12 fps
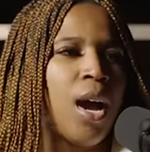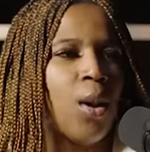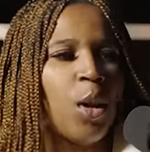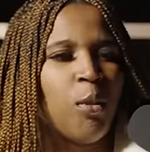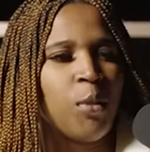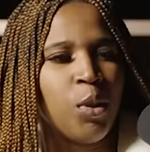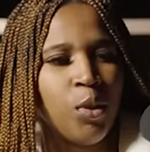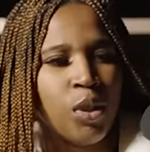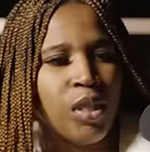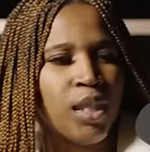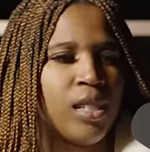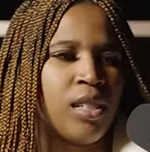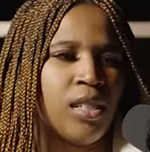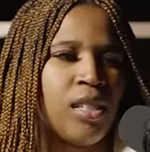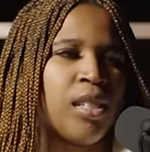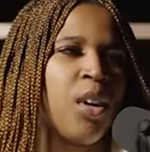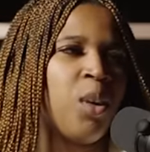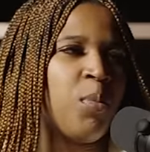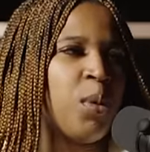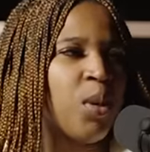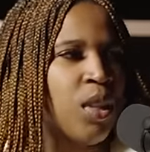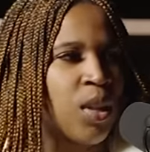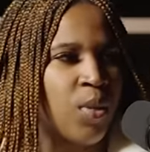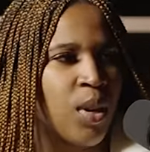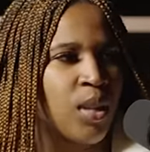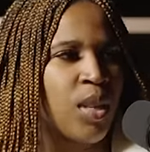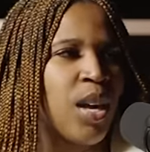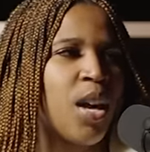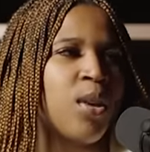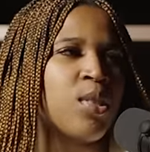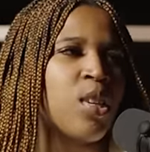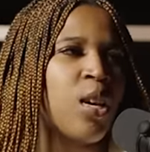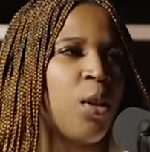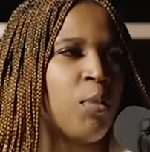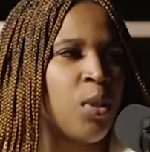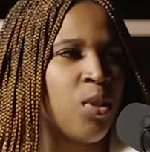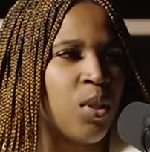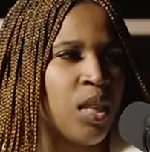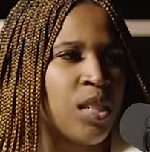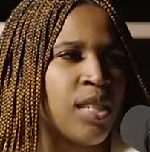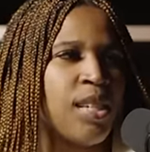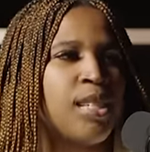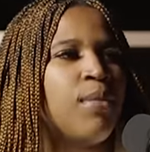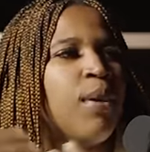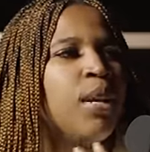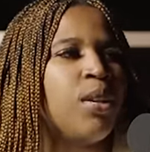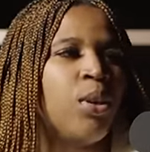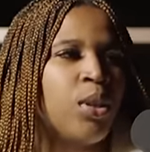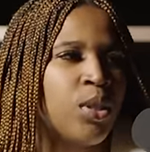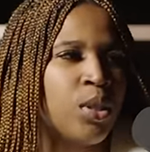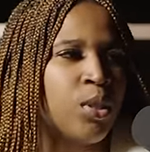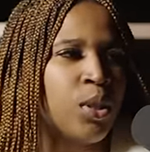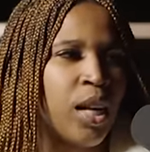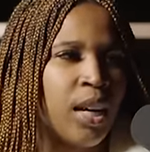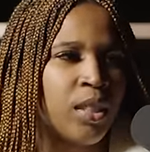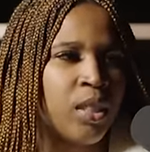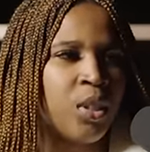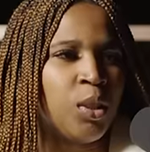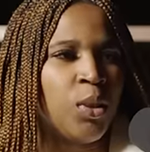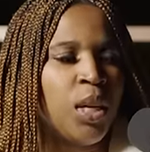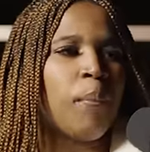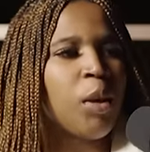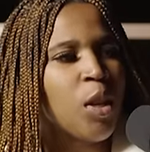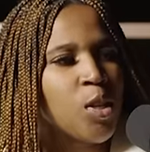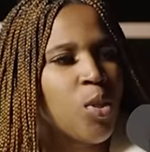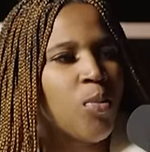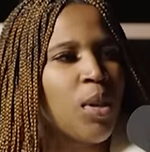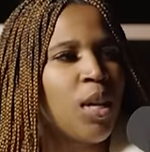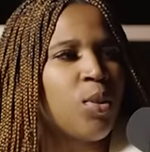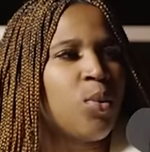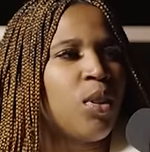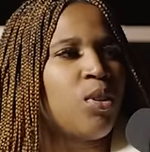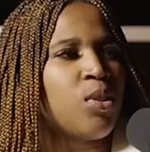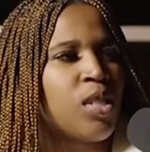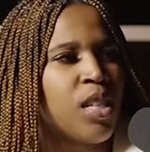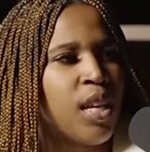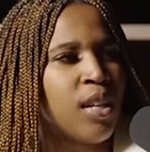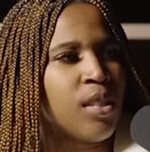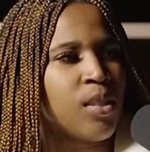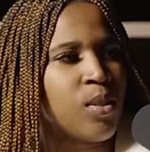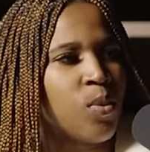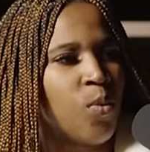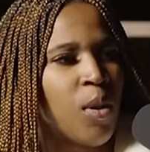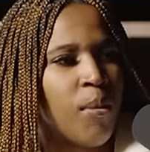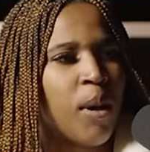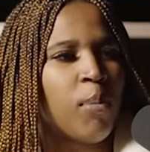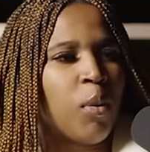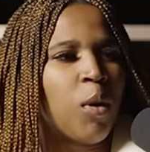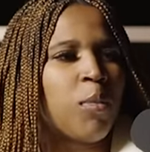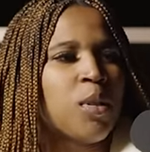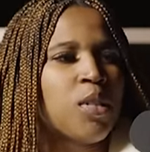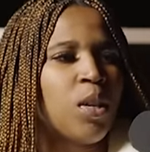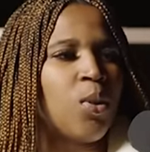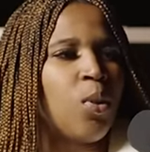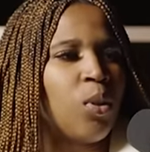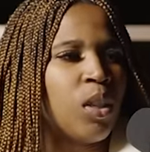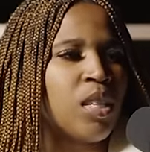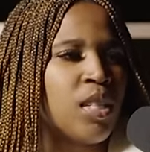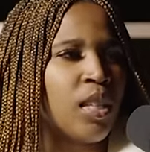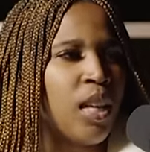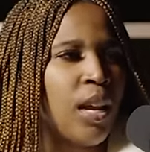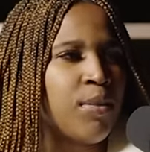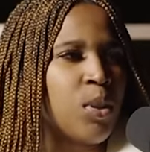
I'll help you do the dishes. I'll help you clean around the house. I'll help you do these things if I know you're too tired to do it. But also a man who understands what my purpose and goal is in life.